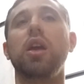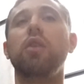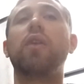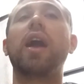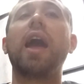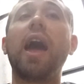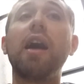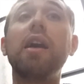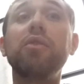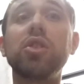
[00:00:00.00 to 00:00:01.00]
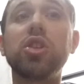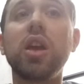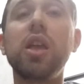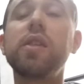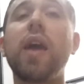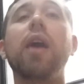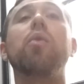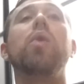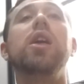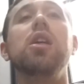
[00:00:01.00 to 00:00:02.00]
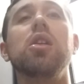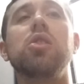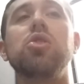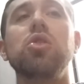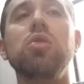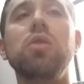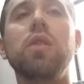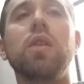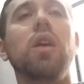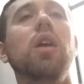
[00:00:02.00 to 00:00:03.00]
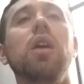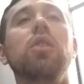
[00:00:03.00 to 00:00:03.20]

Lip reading: If I have a chance, I will choose.